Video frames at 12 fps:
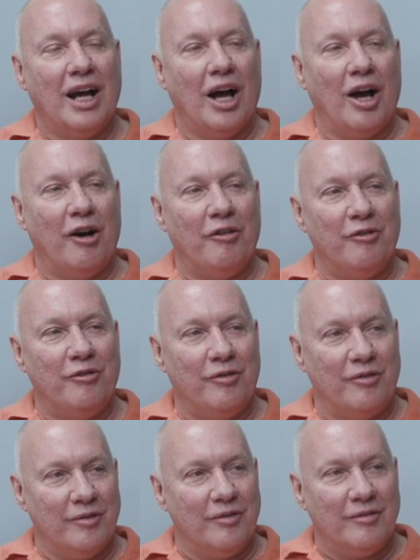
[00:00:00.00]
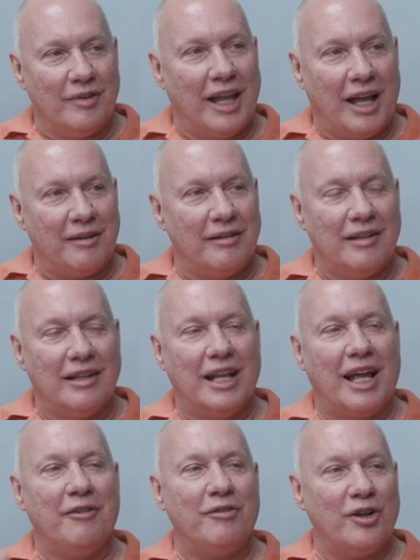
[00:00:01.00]
of that
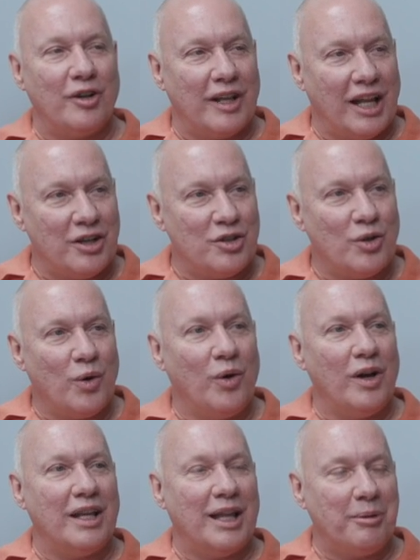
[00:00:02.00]
laughter, that joy,